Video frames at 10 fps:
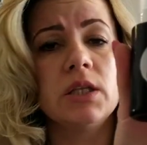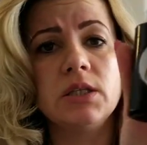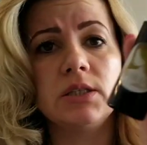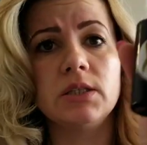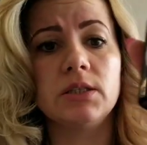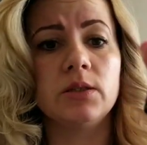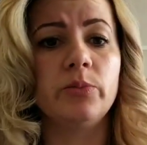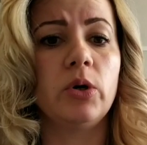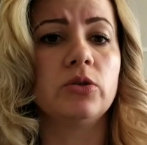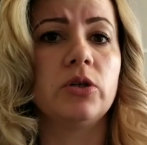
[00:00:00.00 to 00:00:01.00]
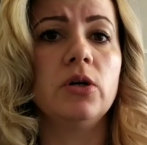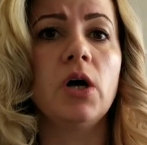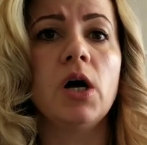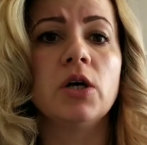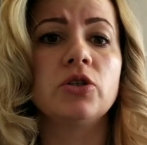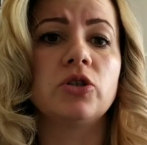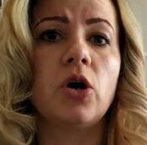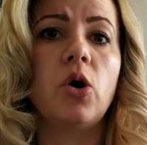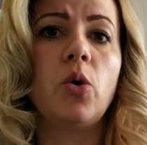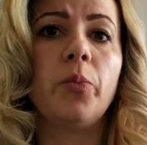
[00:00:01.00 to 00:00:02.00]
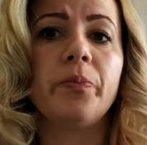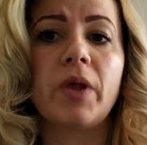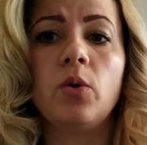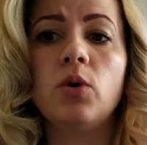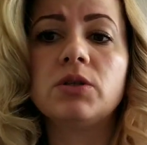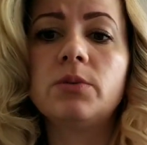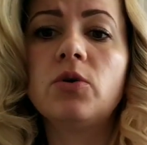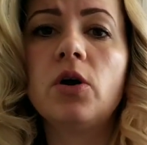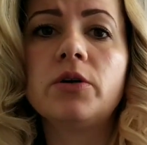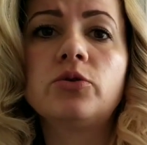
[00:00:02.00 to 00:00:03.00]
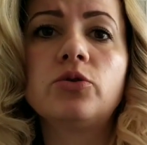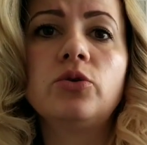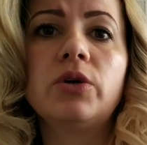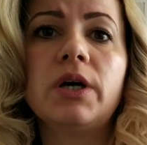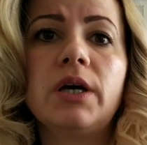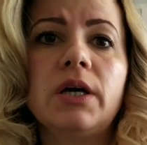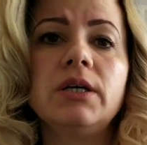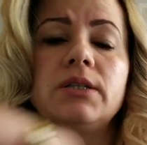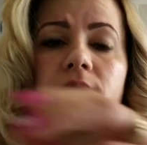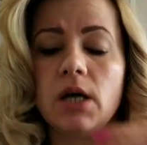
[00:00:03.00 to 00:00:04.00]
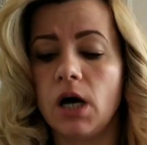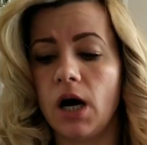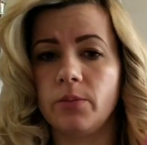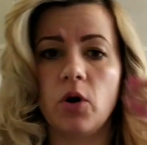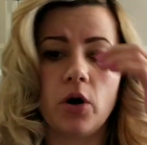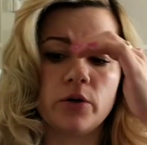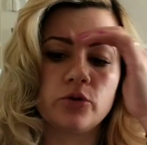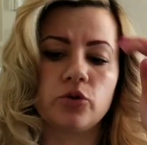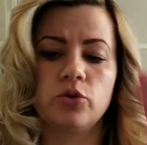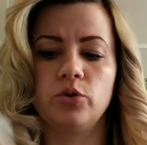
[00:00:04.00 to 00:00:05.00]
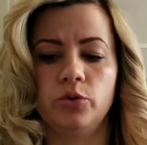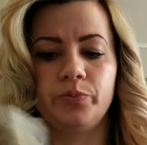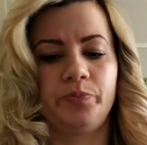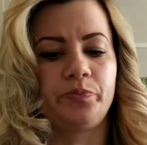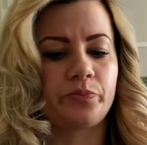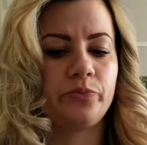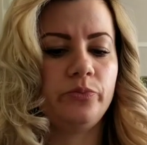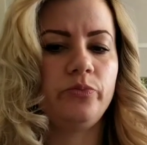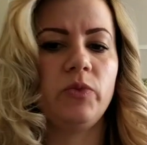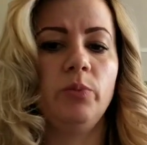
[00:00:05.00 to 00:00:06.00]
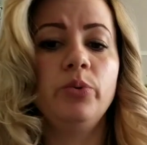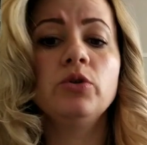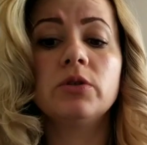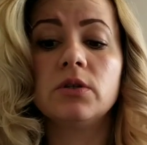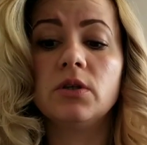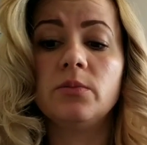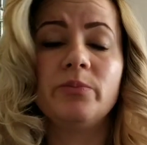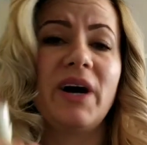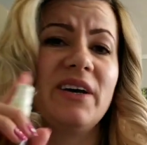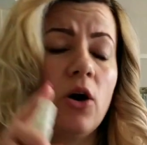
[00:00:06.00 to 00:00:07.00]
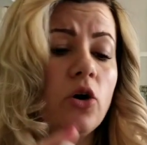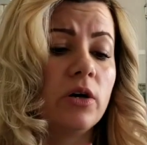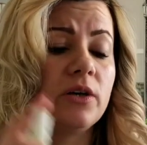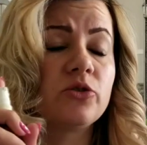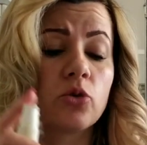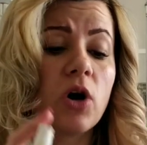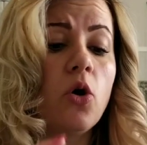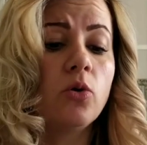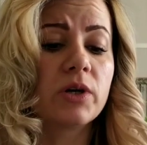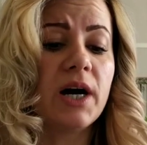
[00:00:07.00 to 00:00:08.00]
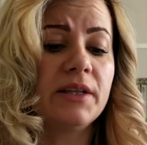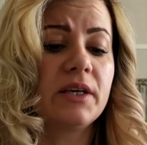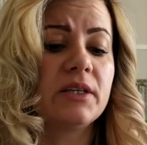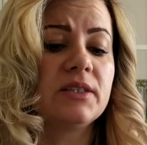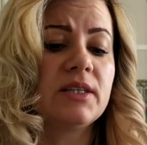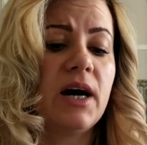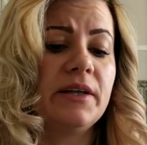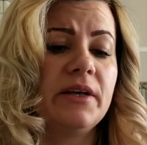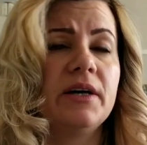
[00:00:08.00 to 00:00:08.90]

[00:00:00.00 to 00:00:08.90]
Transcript: This is the bottle. So what I'm going to do is I'm going to put my oil. It's all organic inside.